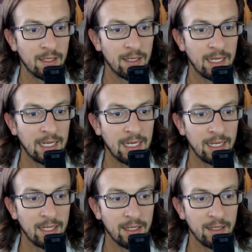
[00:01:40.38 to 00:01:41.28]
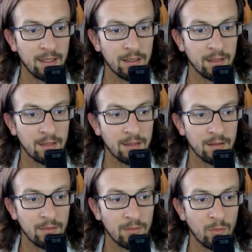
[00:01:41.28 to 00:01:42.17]
I
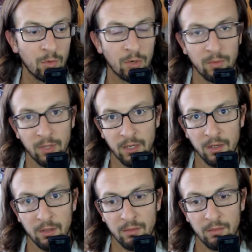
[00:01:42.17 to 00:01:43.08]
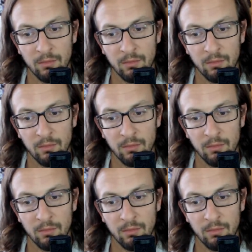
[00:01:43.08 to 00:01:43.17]
work really hard.